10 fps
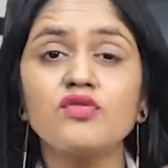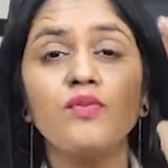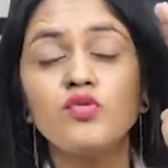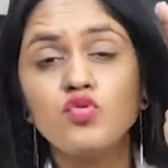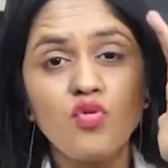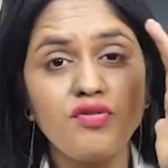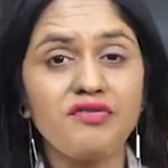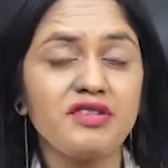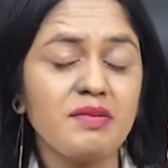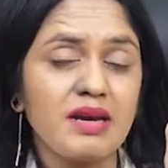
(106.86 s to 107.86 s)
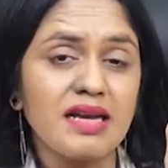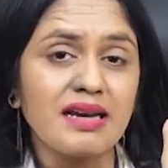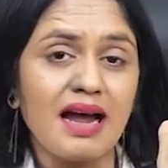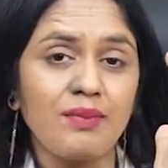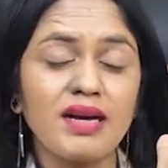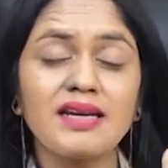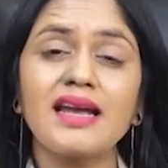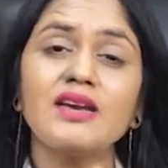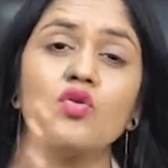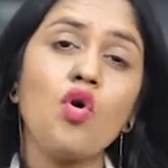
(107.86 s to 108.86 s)
varies from 250 milligram.
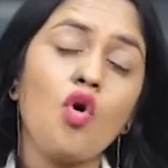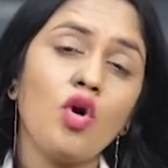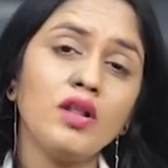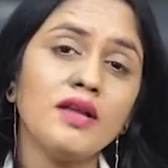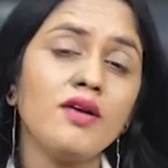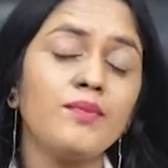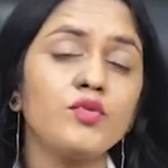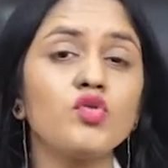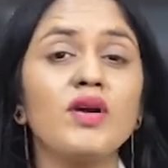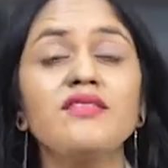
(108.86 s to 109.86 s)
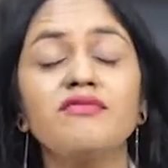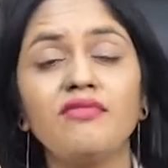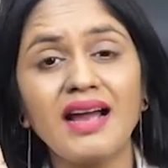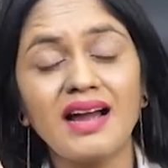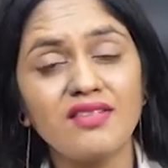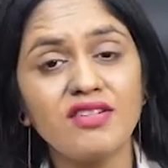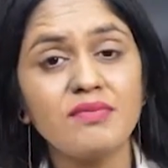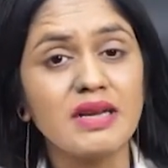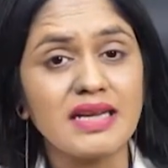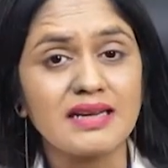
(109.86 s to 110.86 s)
It can go all the way up to
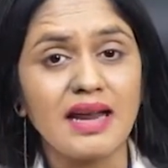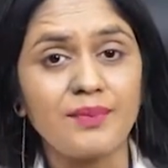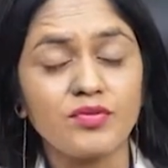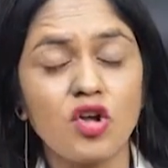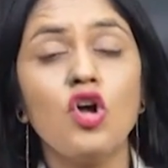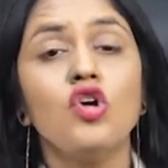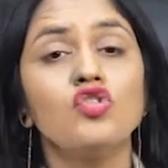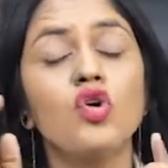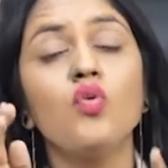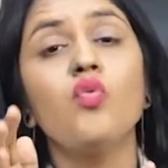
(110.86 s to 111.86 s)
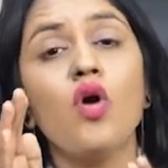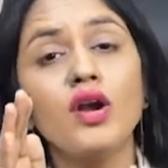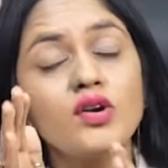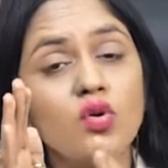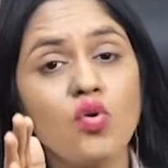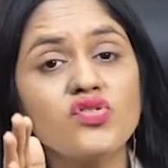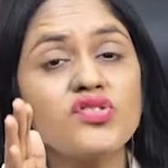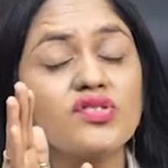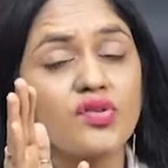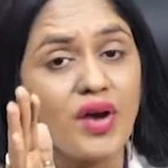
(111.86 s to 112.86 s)
2500 milligram. So what
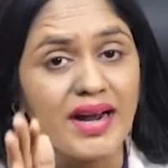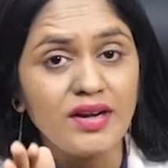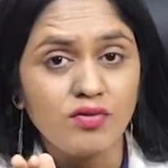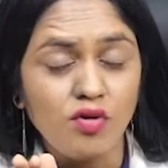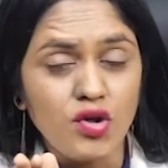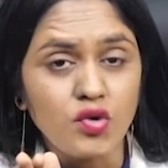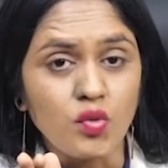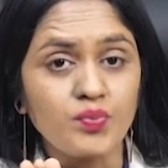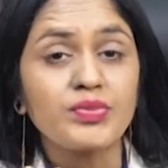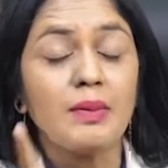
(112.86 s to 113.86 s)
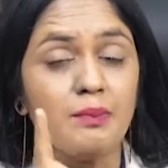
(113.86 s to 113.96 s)
dose is right for you?